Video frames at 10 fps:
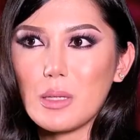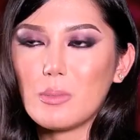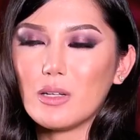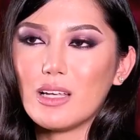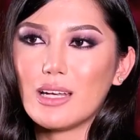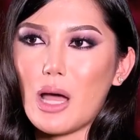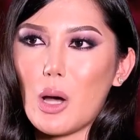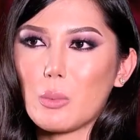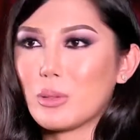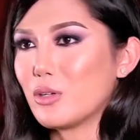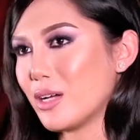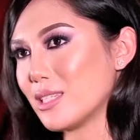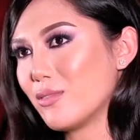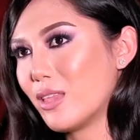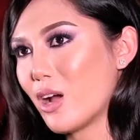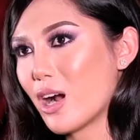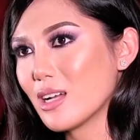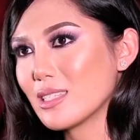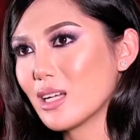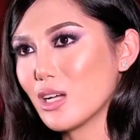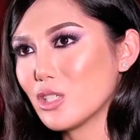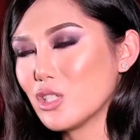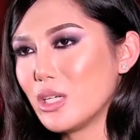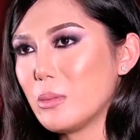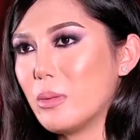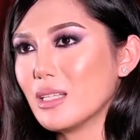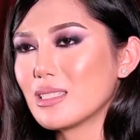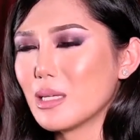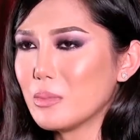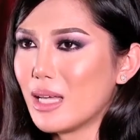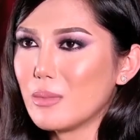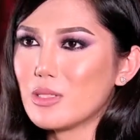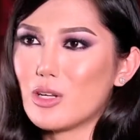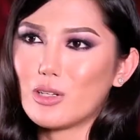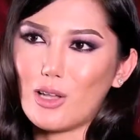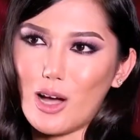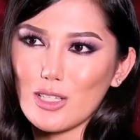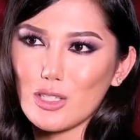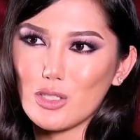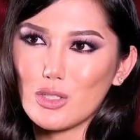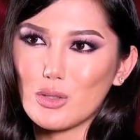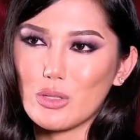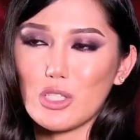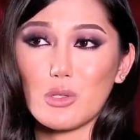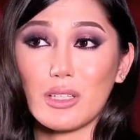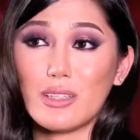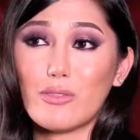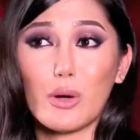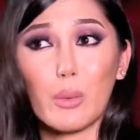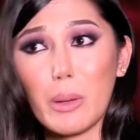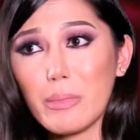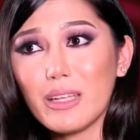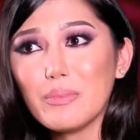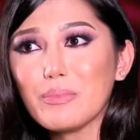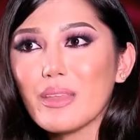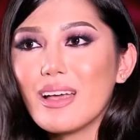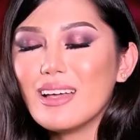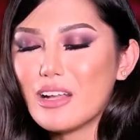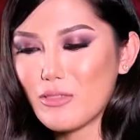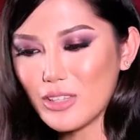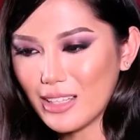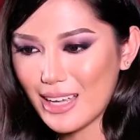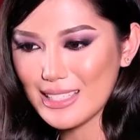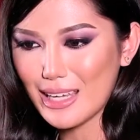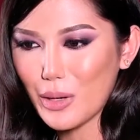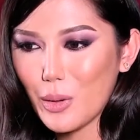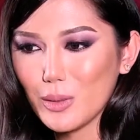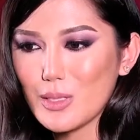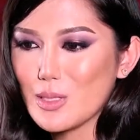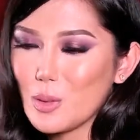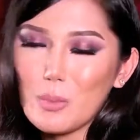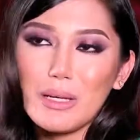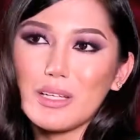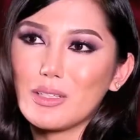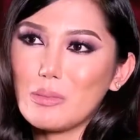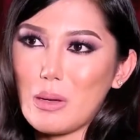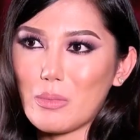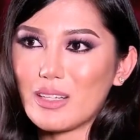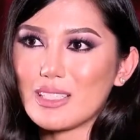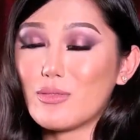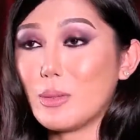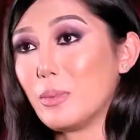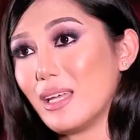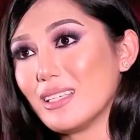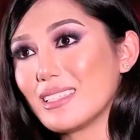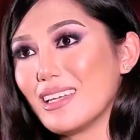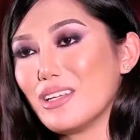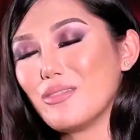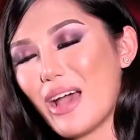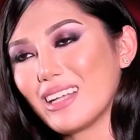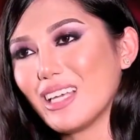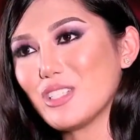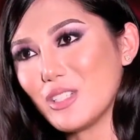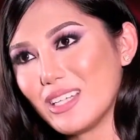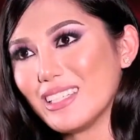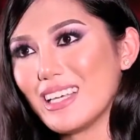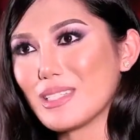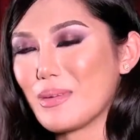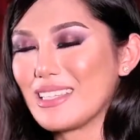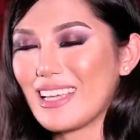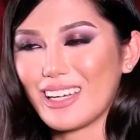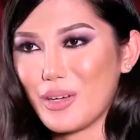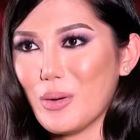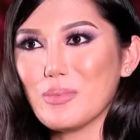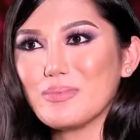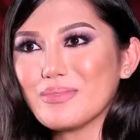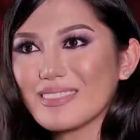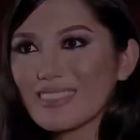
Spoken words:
a people and how progressive they are as a country, but sometimes their laws are too restrictive for women. Nevertheless, I hold so many good memories of the place, and in fact, I treat it as my second home.